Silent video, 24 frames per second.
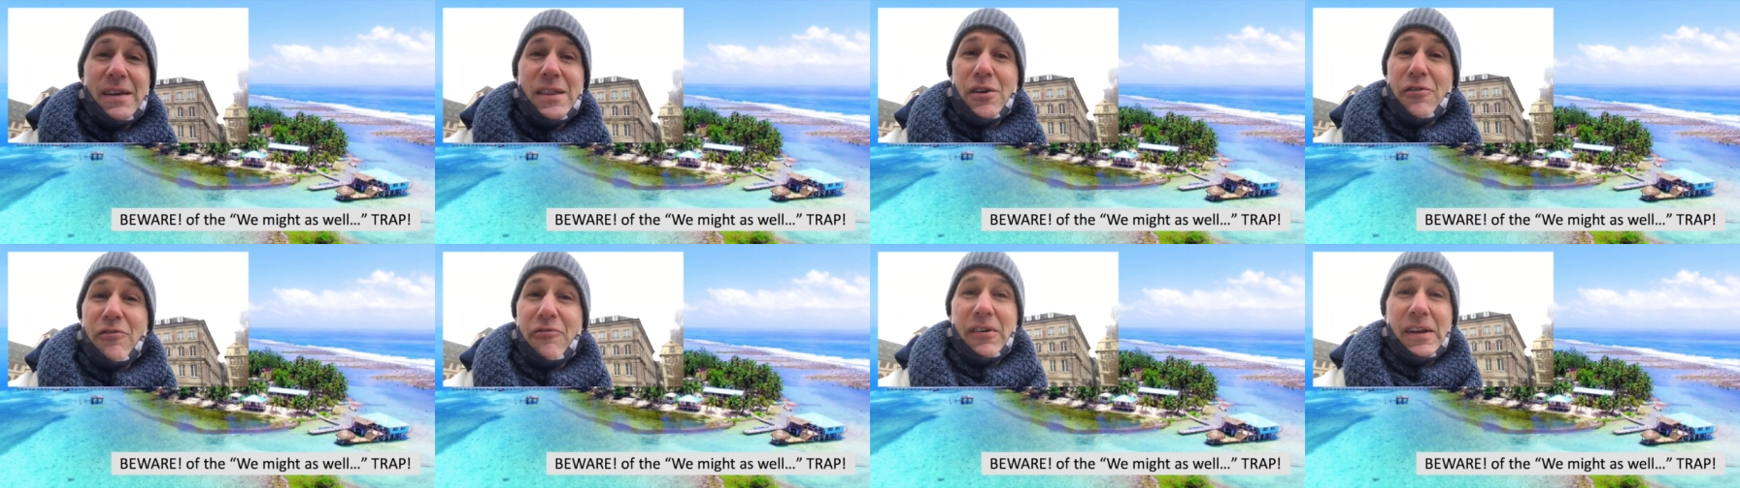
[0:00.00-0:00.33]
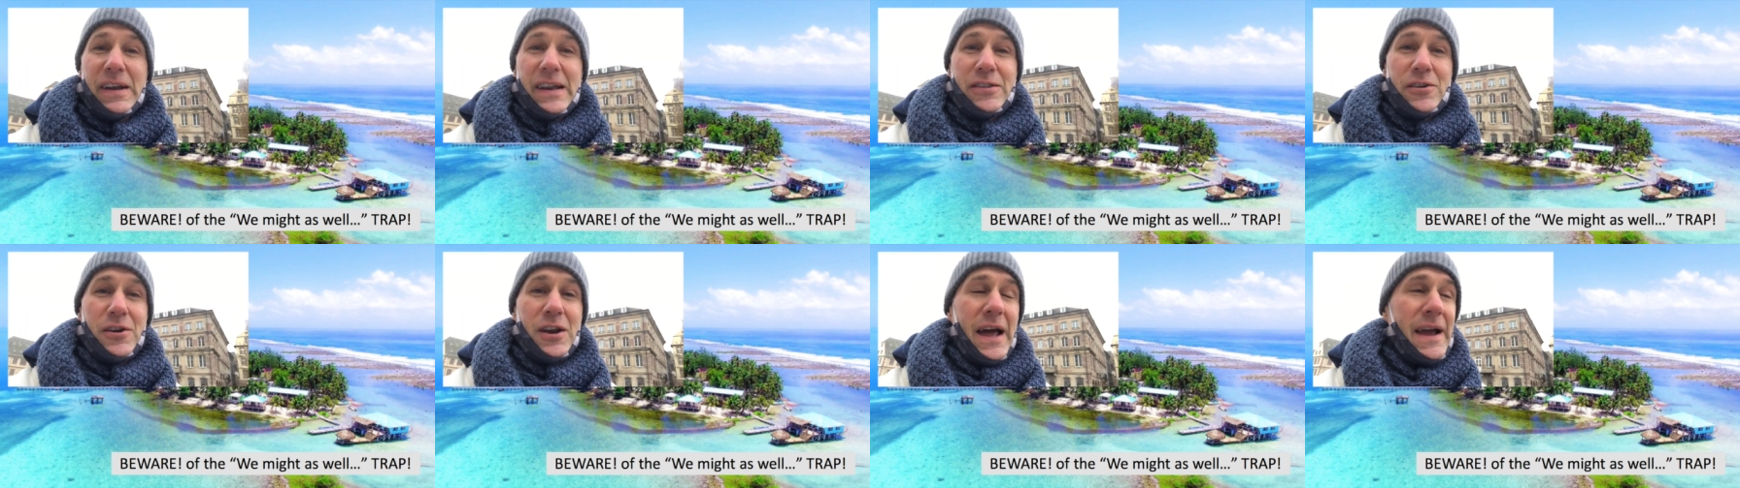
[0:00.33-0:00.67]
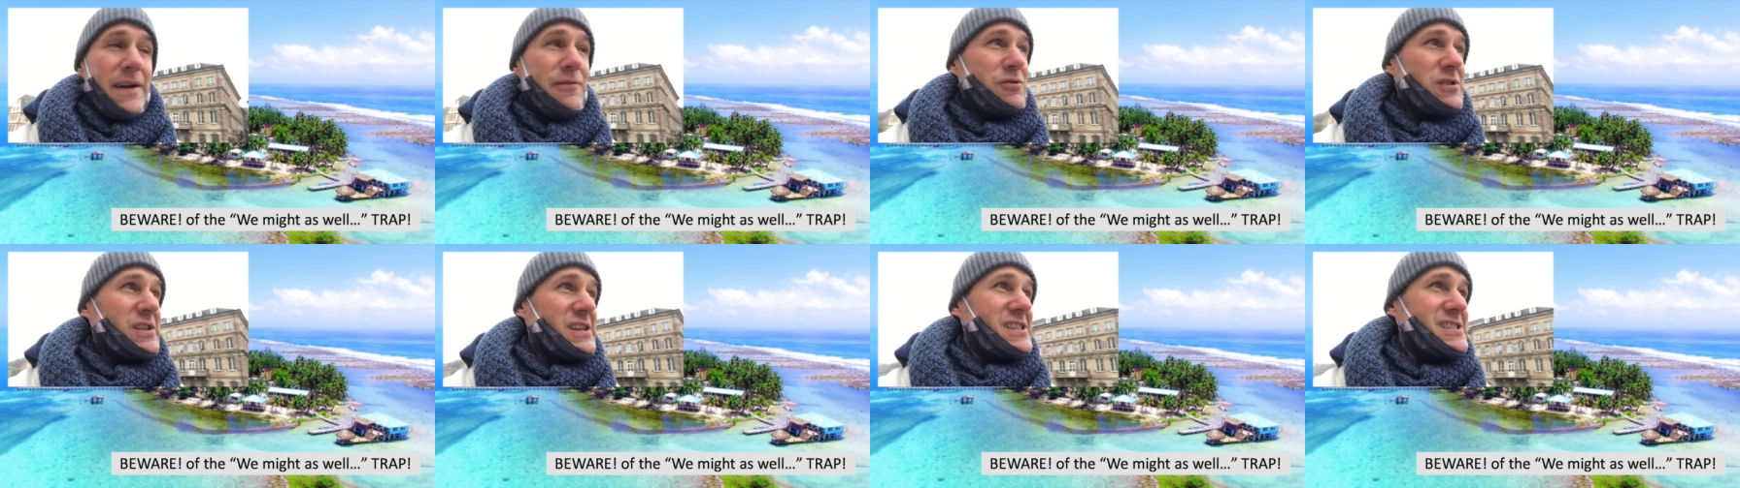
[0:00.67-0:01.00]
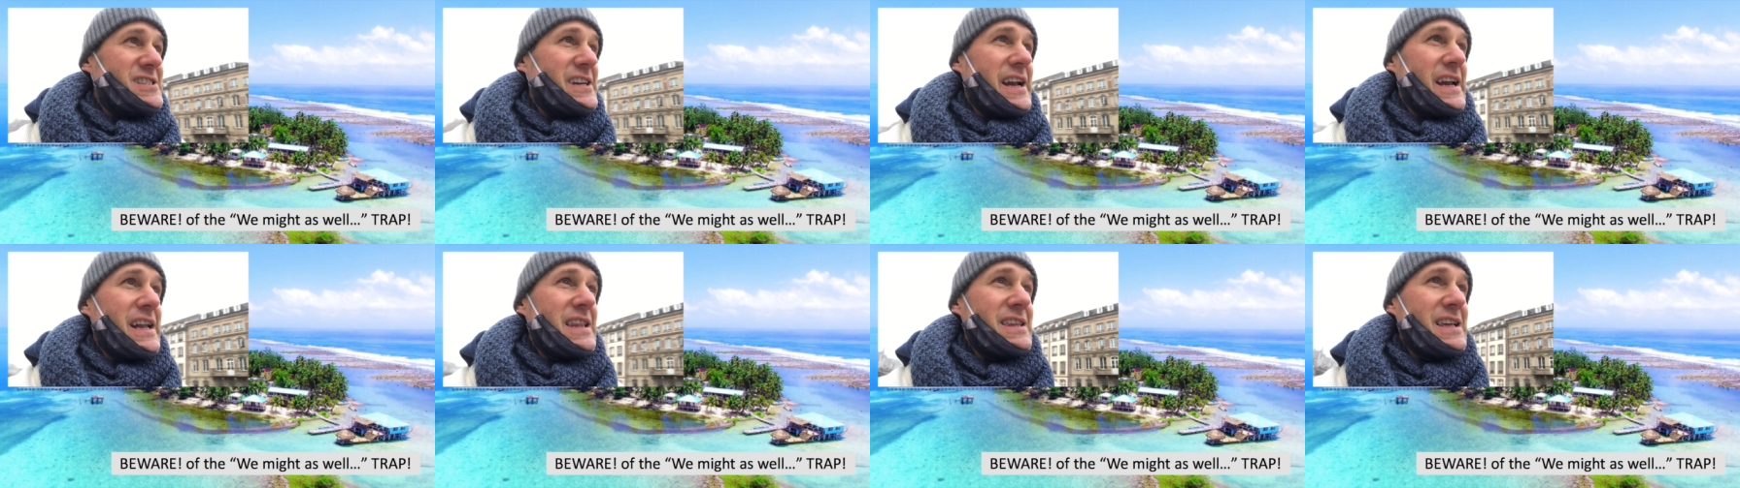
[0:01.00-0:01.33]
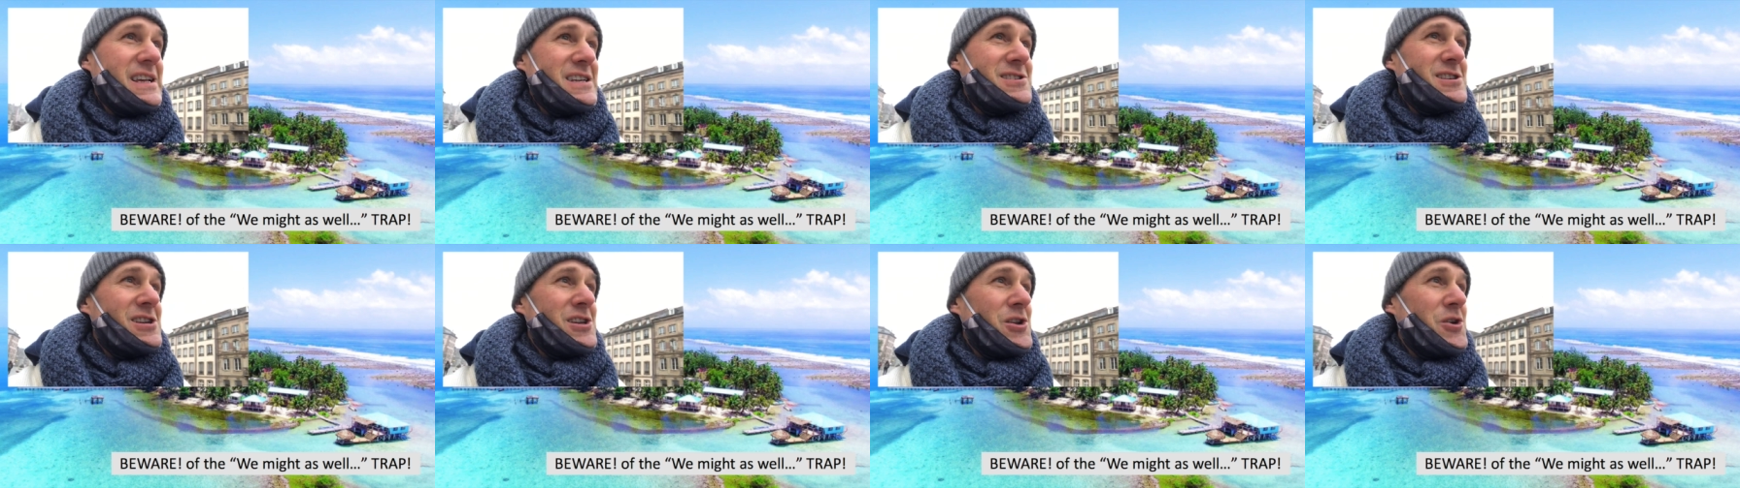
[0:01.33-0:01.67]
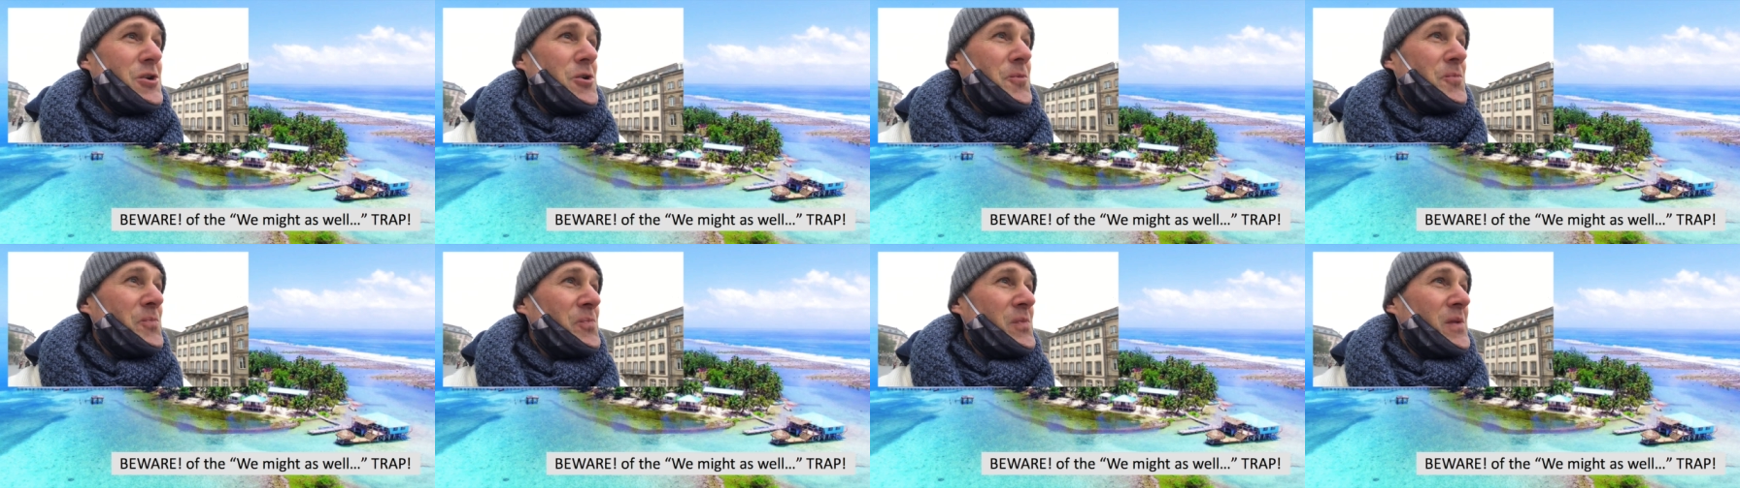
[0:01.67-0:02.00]
they're filling their life with exciting things to
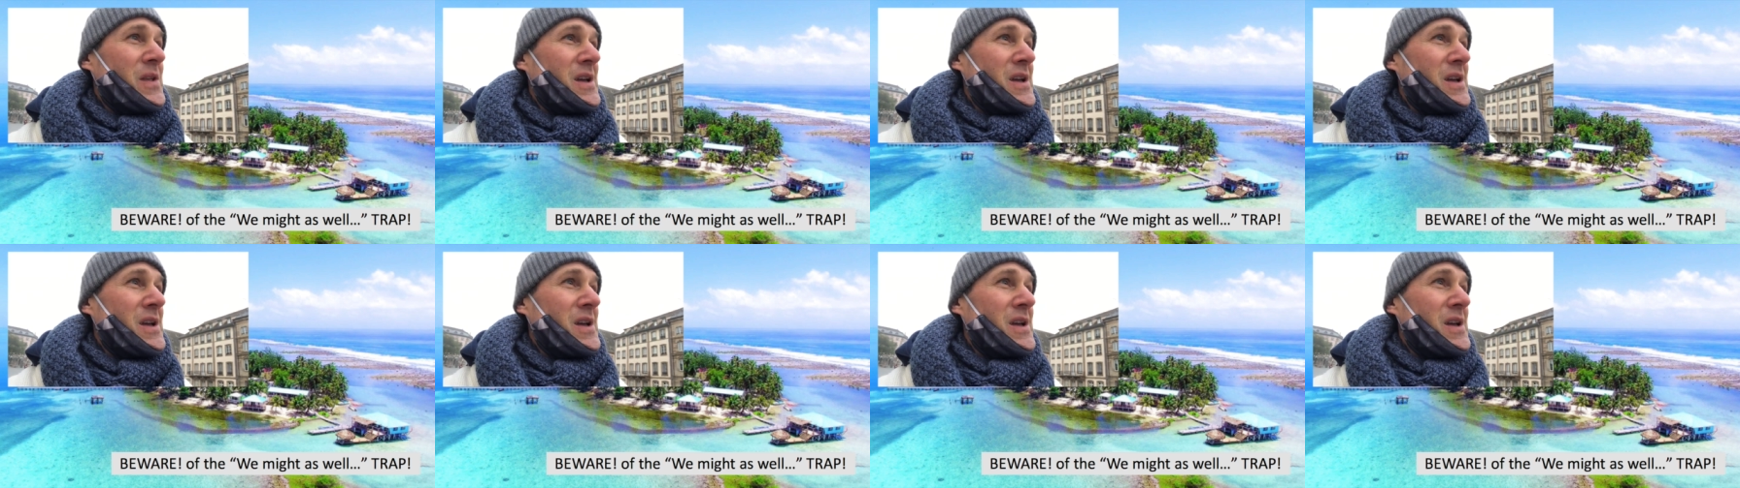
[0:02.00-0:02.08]
do.